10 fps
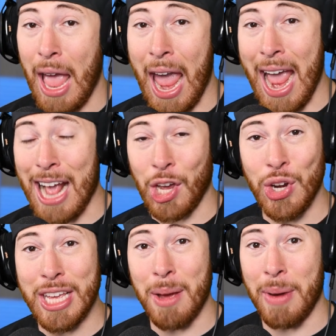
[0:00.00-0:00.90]
Hey, I
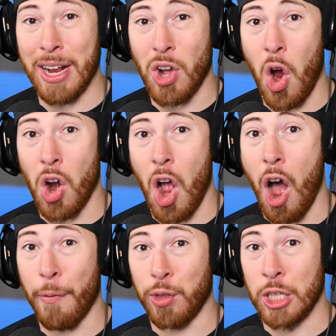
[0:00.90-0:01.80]
couldn't get my car
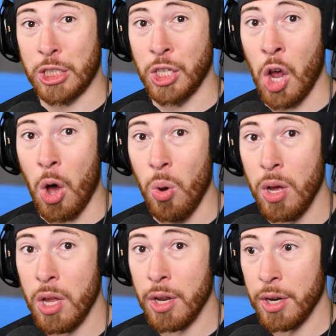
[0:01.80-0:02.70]
off the snow.